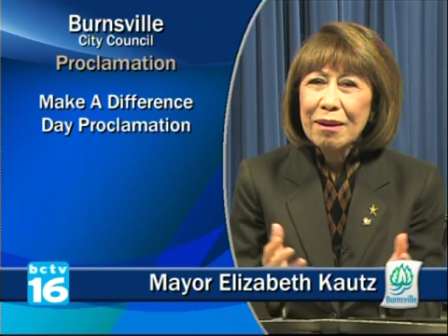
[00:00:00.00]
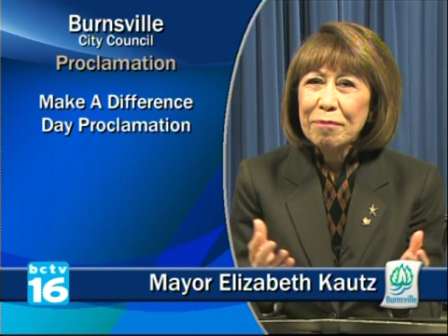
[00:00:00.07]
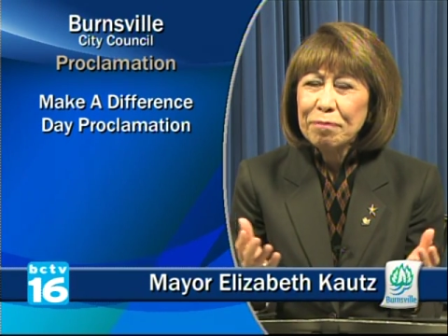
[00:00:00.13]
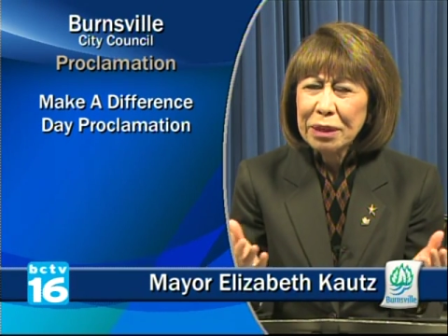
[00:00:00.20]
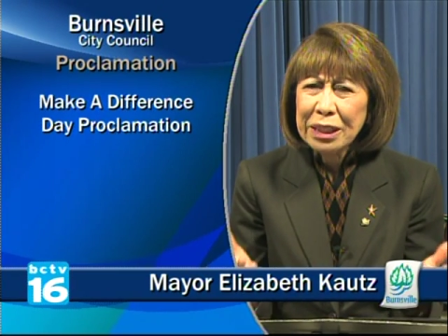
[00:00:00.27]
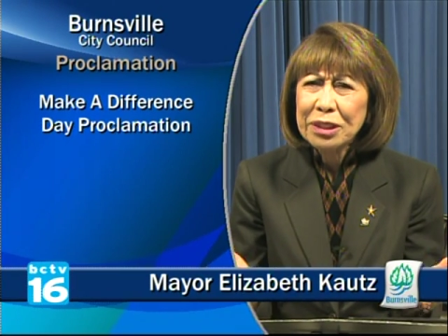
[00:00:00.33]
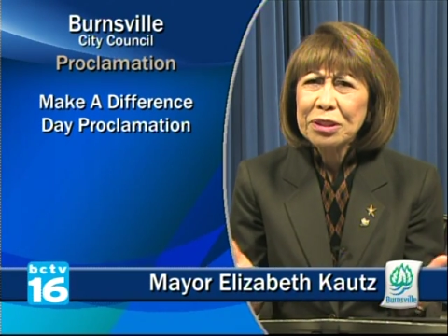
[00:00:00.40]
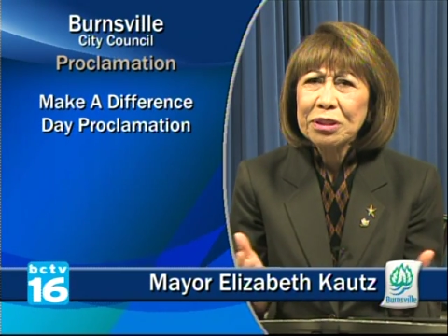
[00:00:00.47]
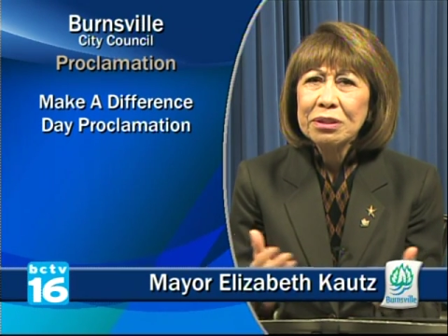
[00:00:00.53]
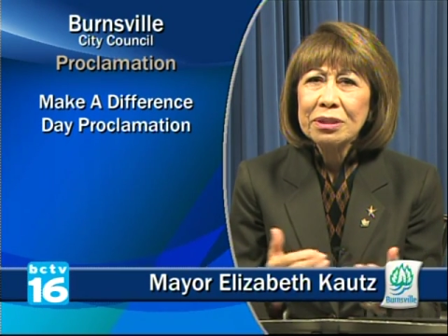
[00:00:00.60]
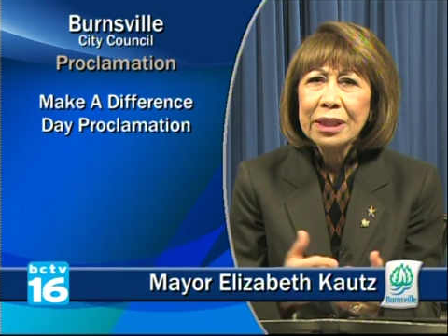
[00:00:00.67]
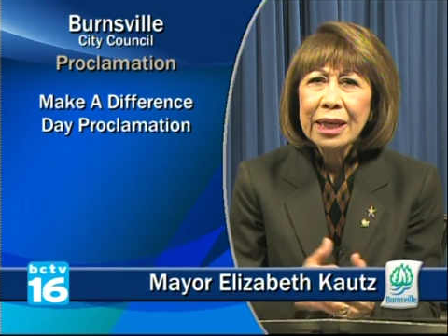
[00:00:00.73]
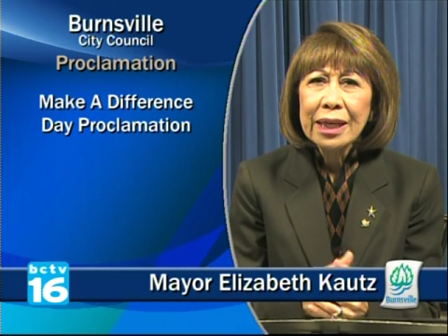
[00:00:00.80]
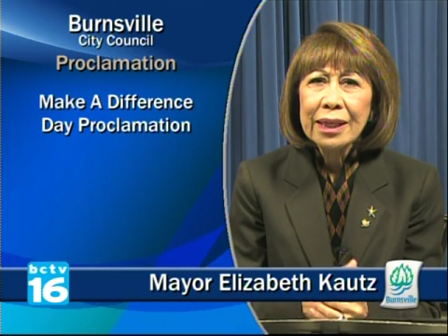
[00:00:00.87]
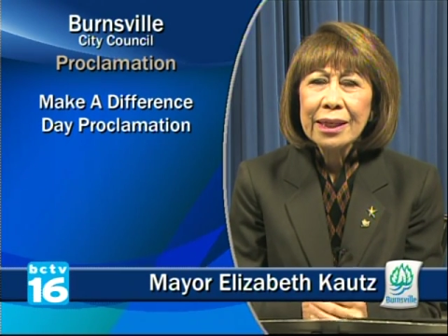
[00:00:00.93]
please
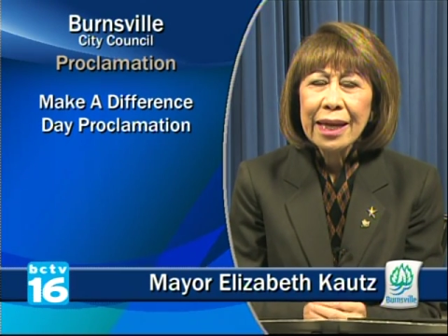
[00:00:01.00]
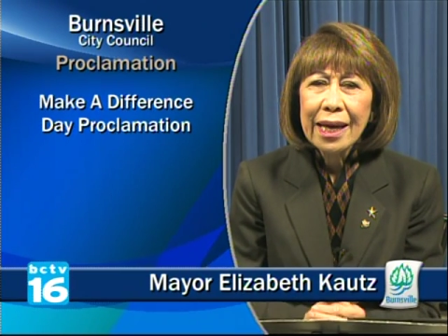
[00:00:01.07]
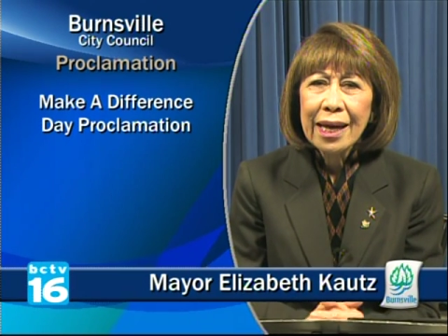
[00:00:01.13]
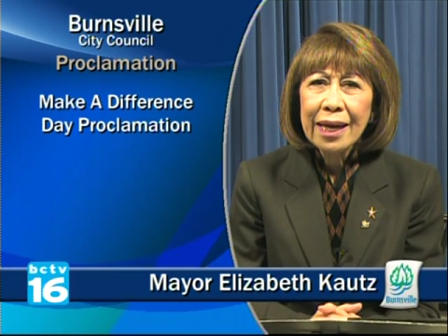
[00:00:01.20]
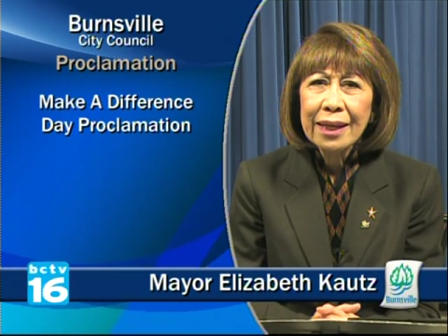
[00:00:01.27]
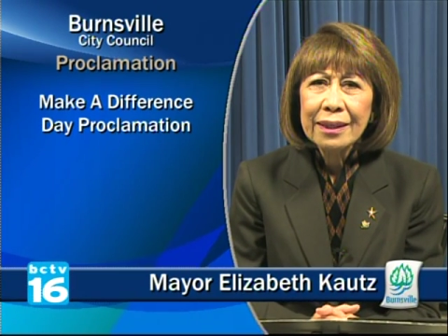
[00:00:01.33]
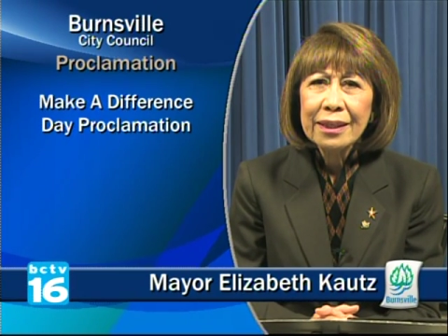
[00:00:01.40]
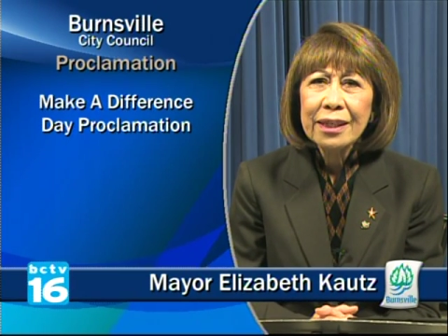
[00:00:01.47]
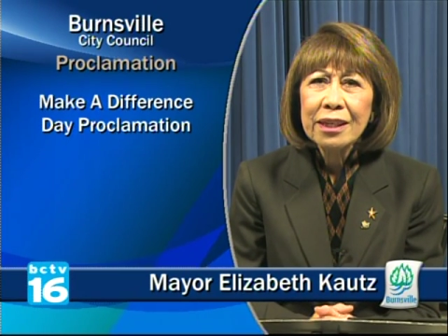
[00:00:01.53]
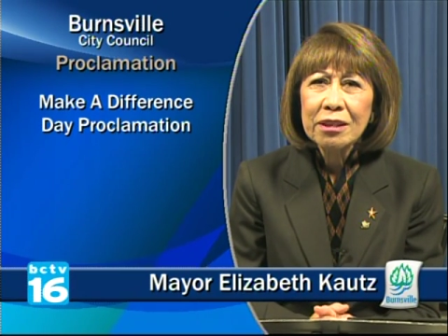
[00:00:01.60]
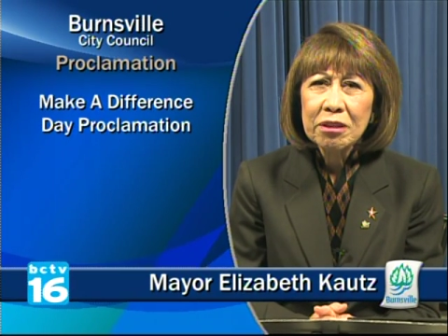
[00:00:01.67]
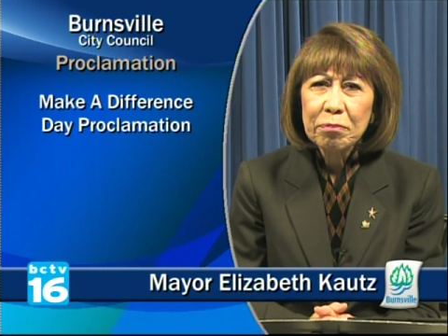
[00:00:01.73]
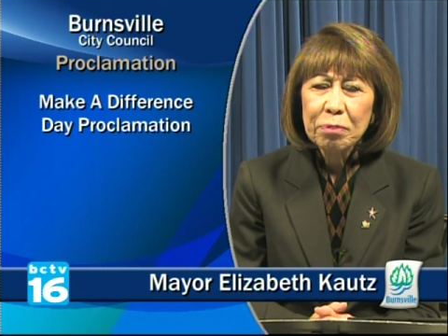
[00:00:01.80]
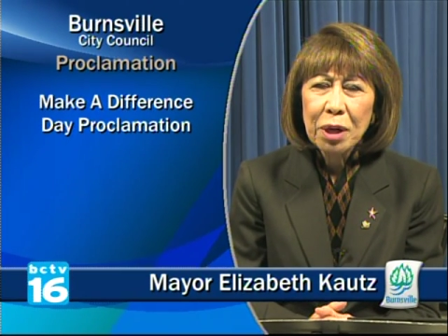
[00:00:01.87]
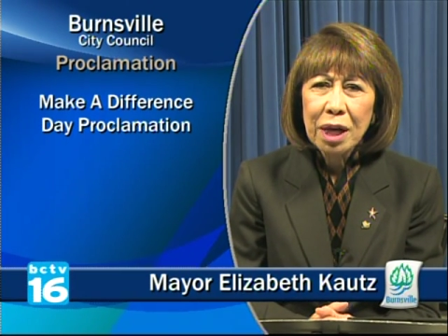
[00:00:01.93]
tune in and
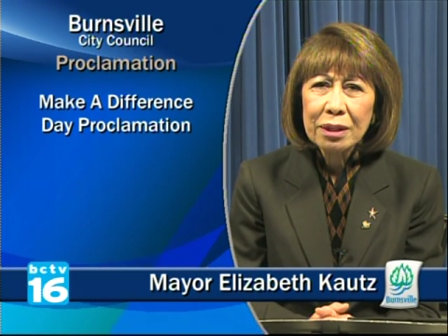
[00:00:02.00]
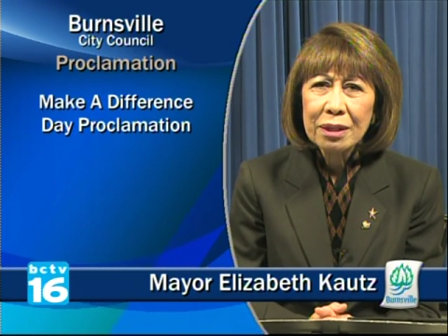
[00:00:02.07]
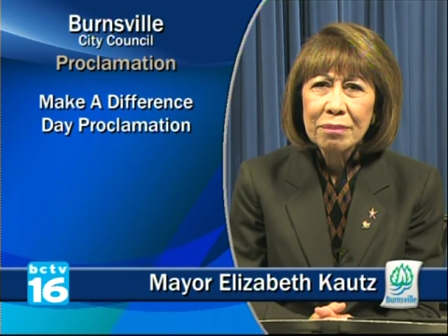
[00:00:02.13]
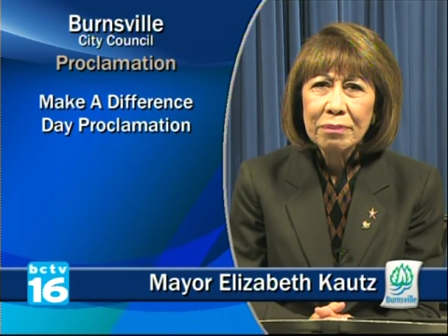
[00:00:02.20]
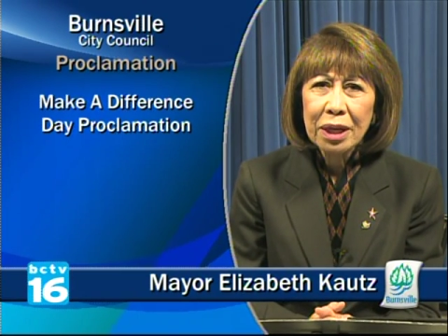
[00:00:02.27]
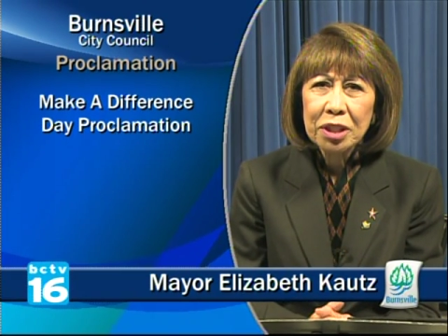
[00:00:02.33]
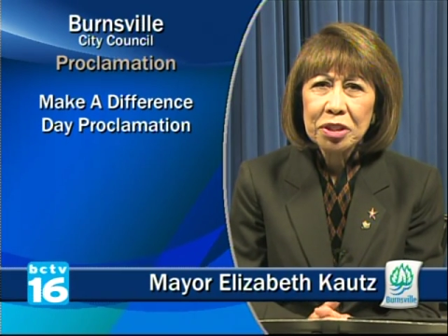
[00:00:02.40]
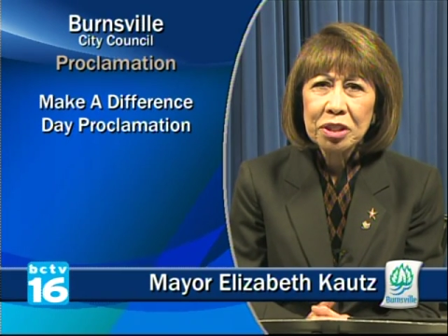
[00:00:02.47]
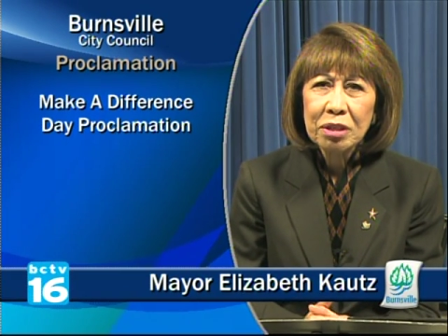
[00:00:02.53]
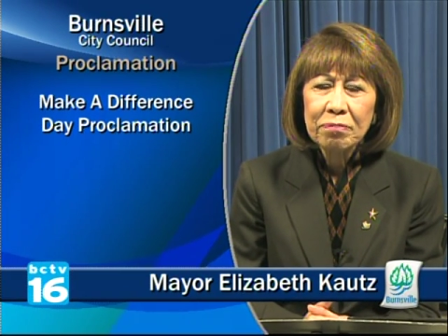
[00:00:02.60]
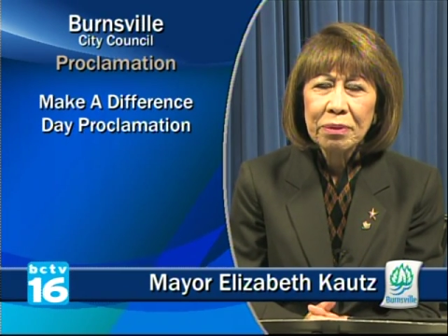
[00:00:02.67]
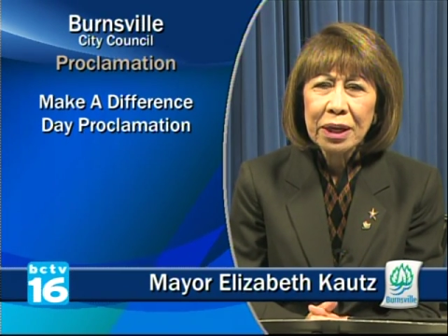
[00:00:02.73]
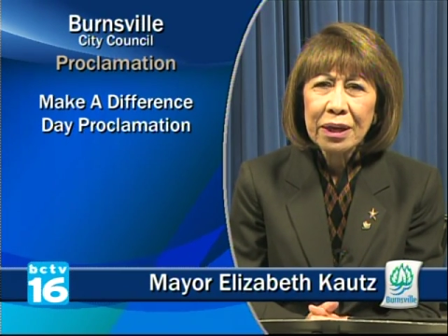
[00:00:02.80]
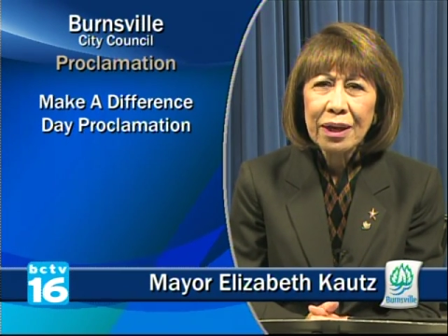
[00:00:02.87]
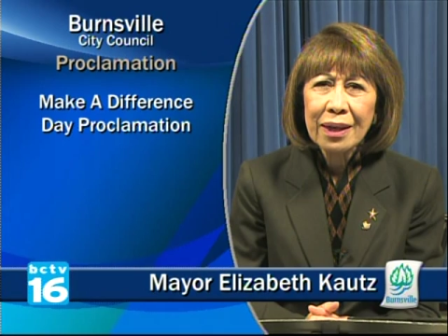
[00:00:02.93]
hear the proclamation,
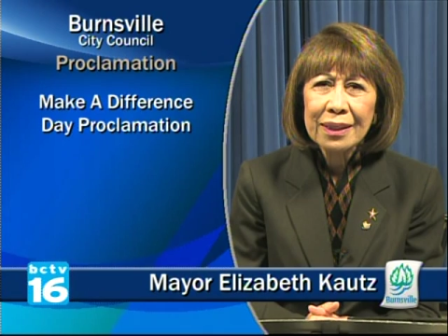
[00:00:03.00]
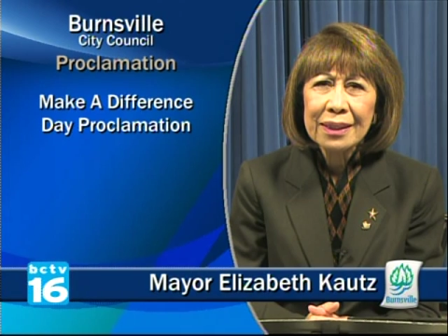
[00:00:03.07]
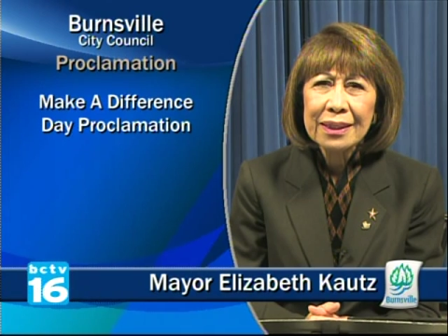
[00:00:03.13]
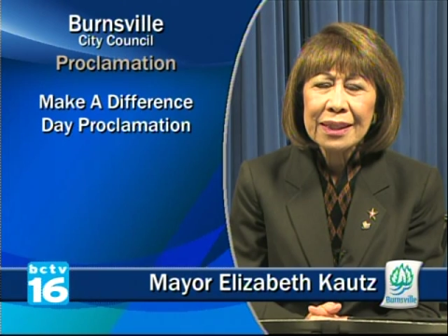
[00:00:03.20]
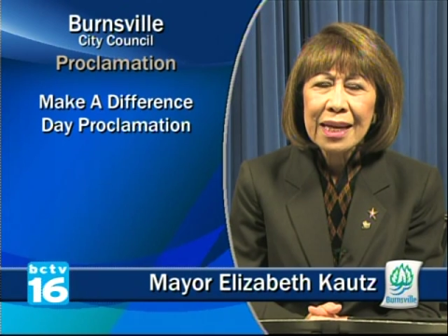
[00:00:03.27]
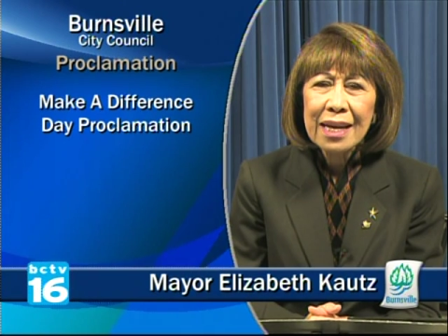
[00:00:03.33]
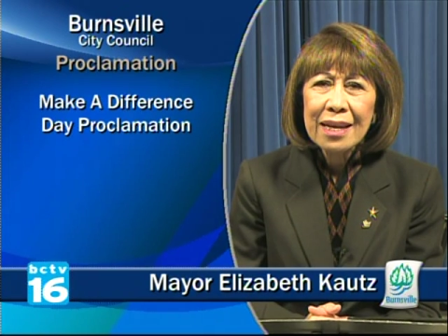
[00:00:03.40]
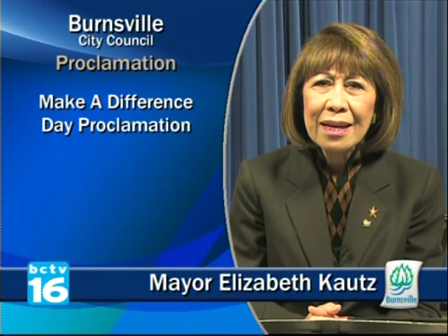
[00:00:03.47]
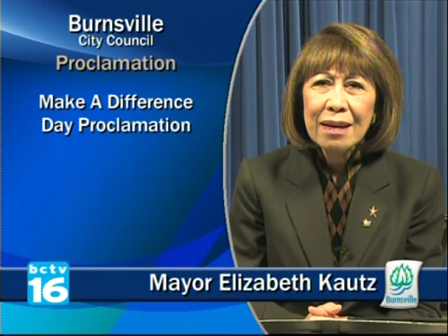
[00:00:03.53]
because